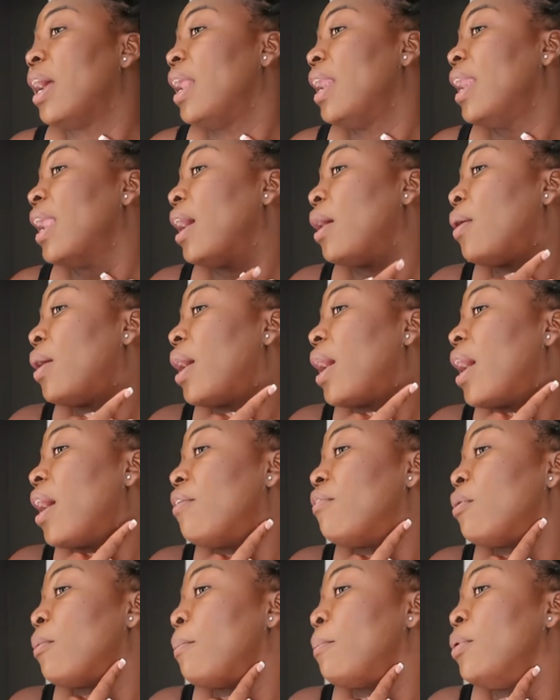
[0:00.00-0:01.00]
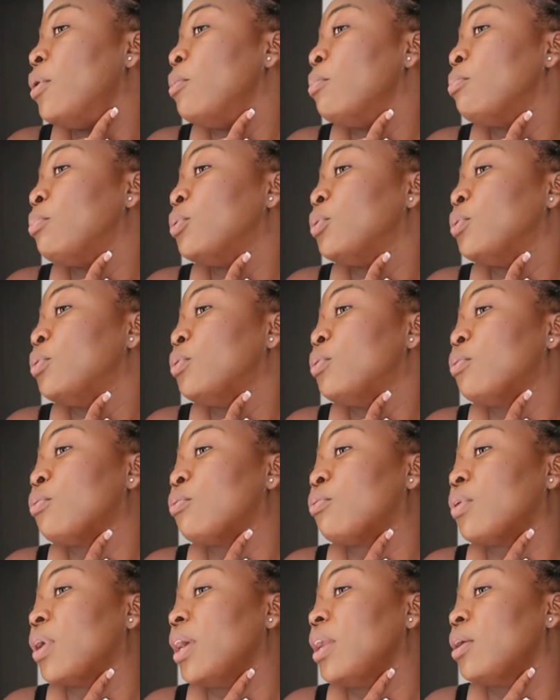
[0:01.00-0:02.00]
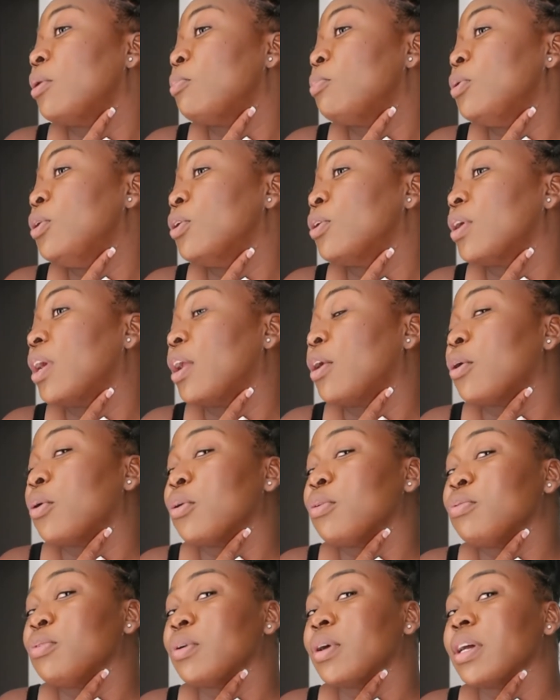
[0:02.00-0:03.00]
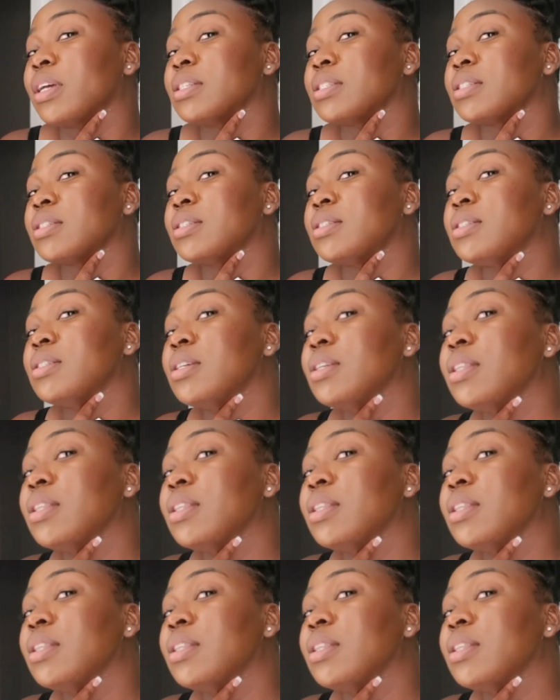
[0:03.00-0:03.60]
Now I have a pimple right up here. I don't know if you guys can see